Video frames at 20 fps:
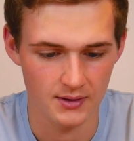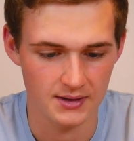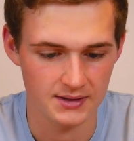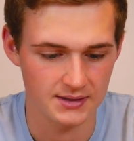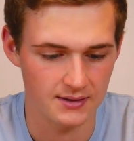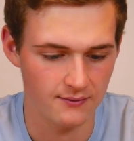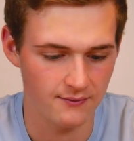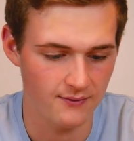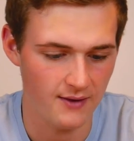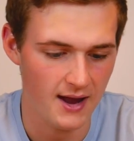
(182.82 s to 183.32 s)
is
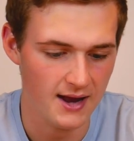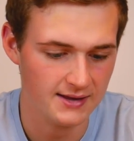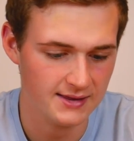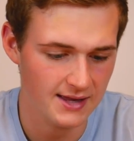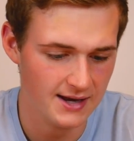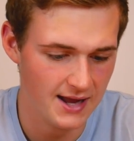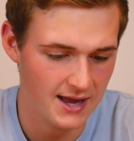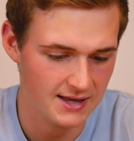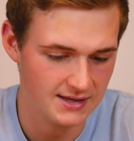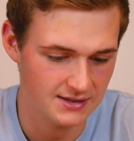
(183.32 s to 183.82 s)
the fact that
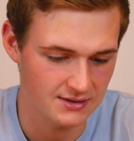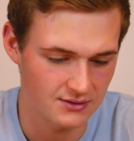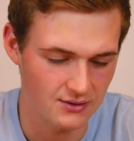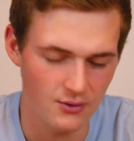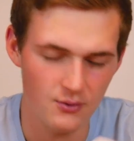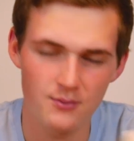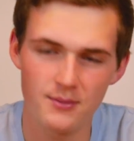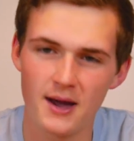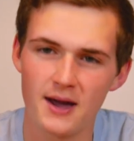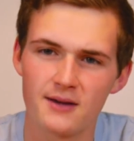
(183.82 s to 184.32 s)
it has no
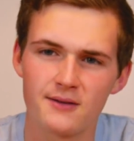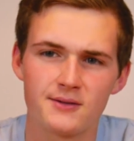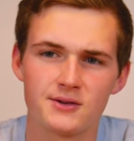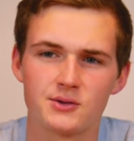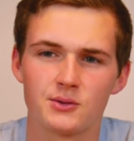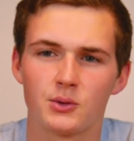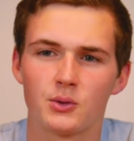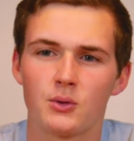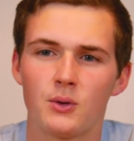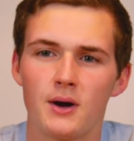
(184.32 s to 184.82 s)
batteries
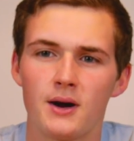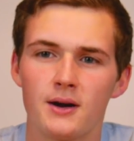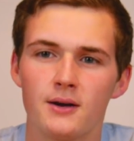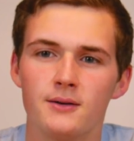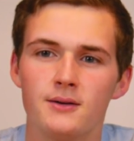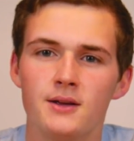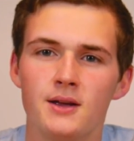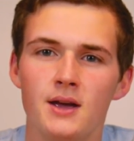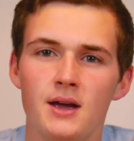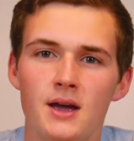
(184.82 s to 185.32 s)

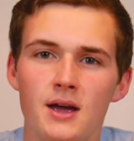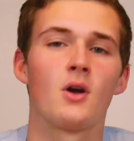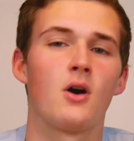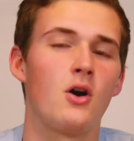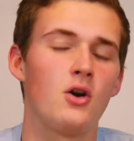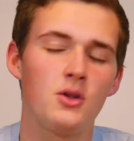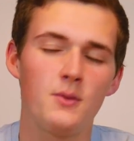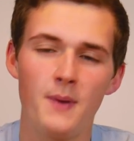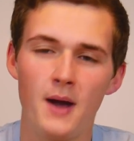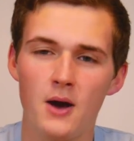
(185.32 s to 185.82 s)
required.
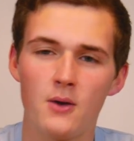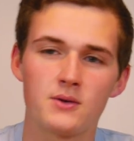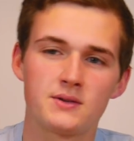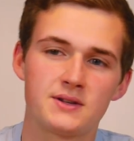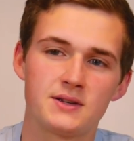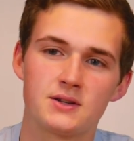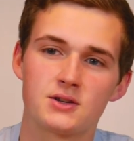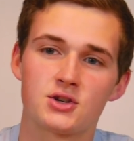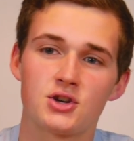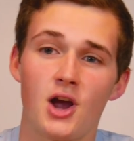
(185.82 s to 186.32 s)
All the power to
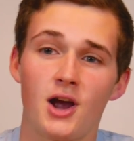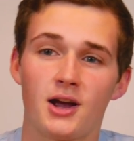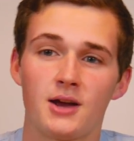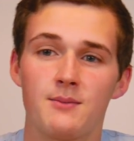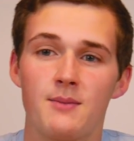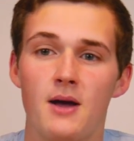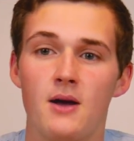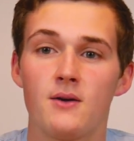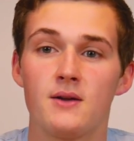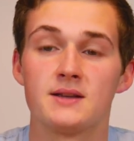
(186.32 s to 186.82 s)
the shotgun
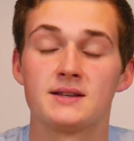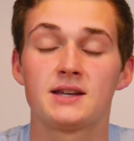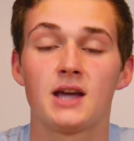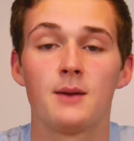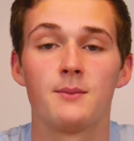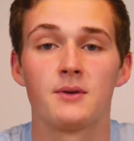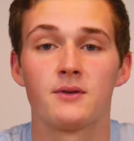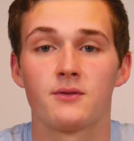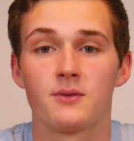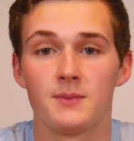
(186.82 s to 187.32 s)
mount is
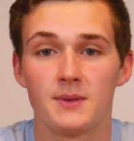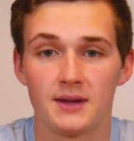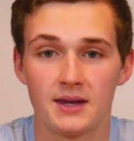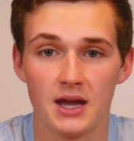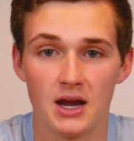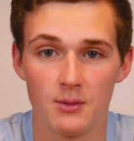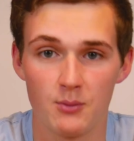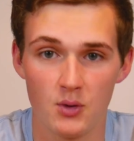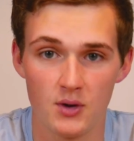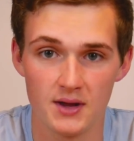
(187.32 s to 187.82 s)
coming from the
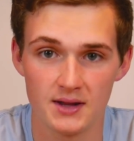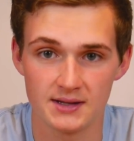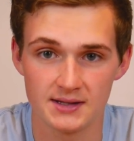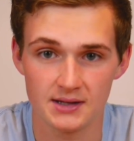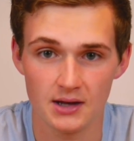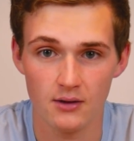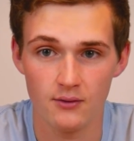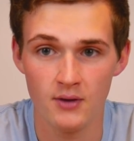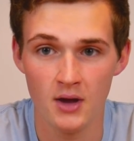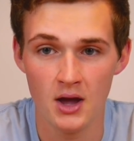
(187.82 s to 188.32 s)
camera
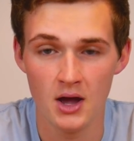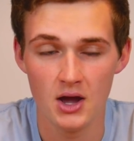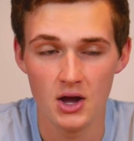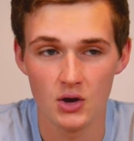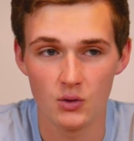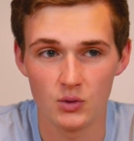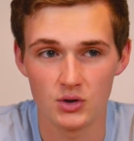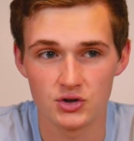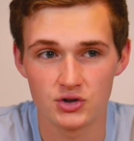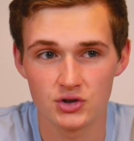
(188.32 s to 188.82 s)
itself,
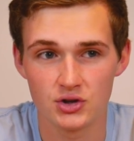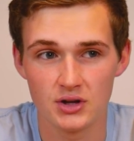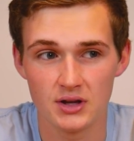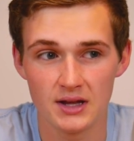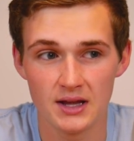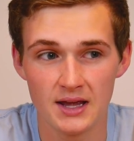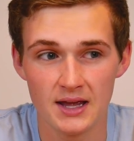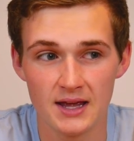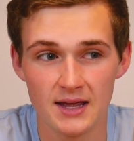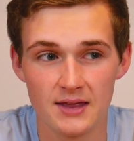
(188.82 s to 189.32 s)
which
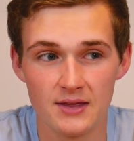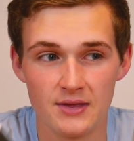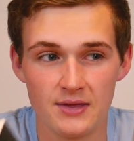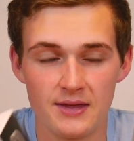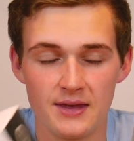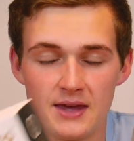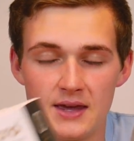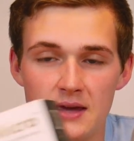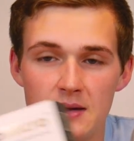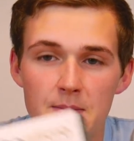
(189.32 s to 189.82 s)

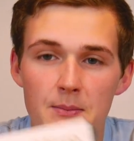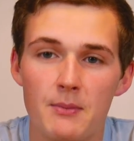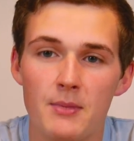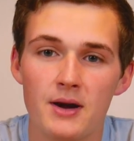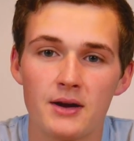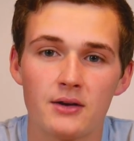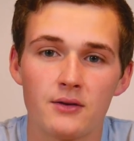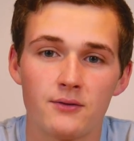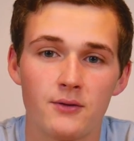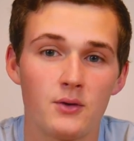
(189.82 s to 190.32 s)
the
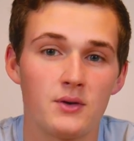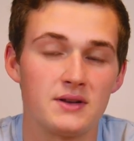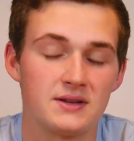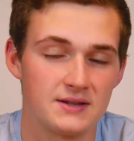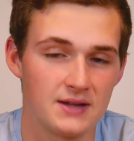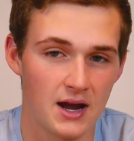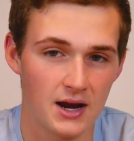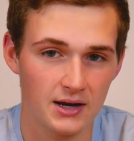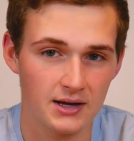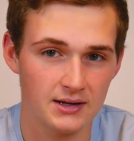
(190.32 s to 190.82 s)
microphone is
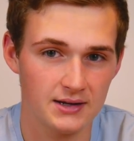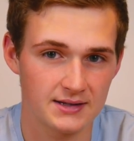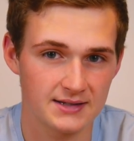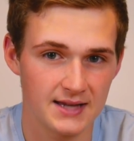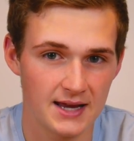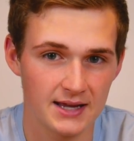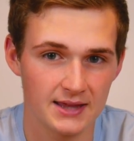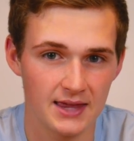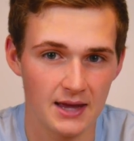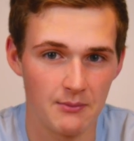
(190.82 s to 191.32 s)
not going to
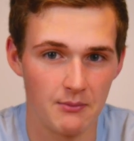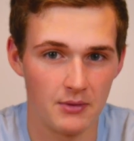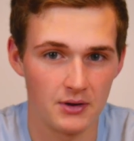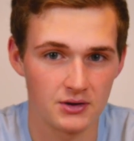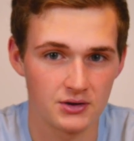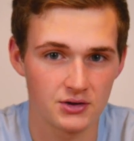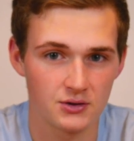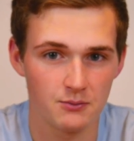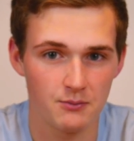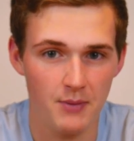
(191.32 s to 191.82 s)
take that
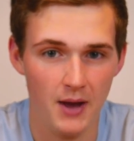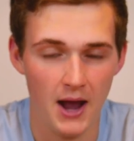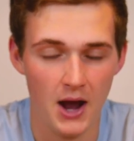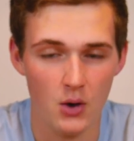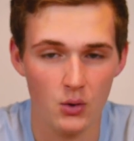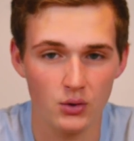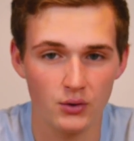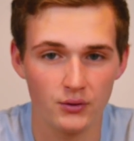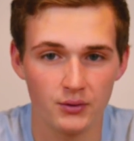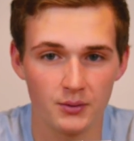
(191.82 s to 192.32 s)
much
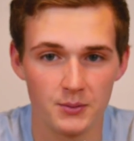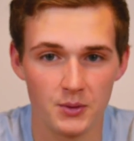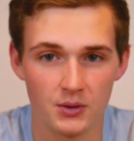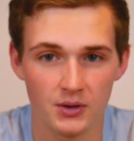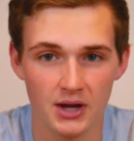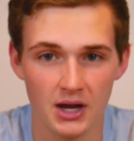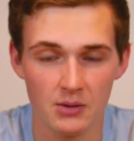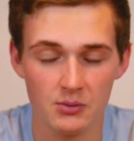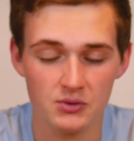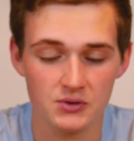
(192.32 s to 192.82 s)
power from your
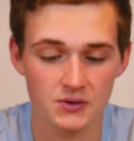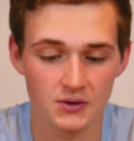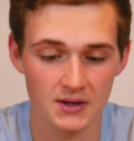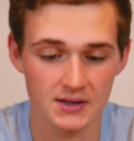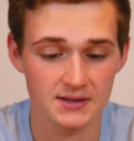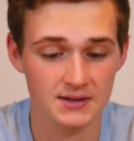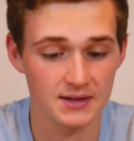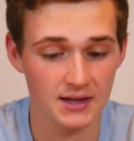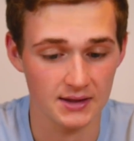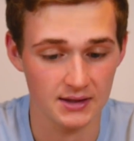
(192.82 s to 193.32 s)
camera, so
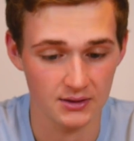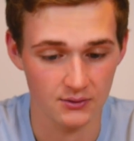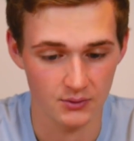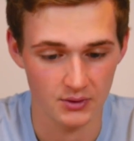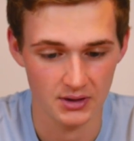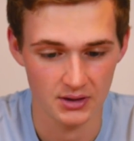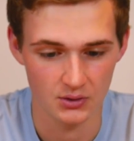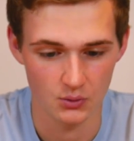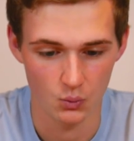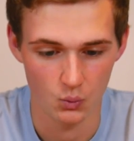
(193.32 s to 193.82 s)
that's nothing
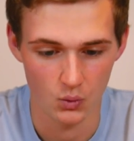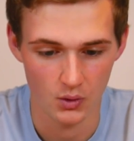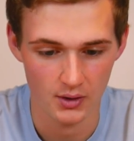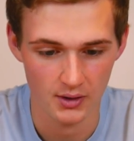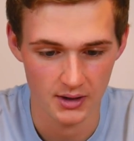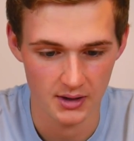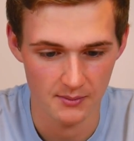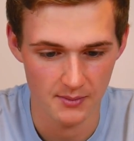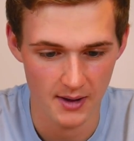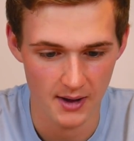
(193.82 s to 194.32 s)
really to
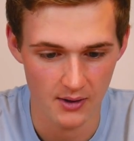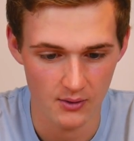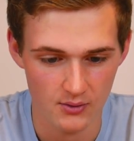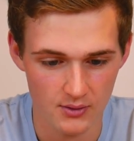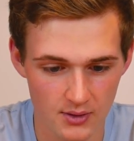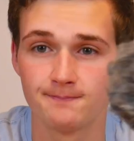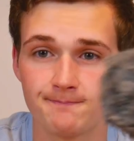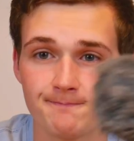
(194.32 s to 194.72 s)
worry about.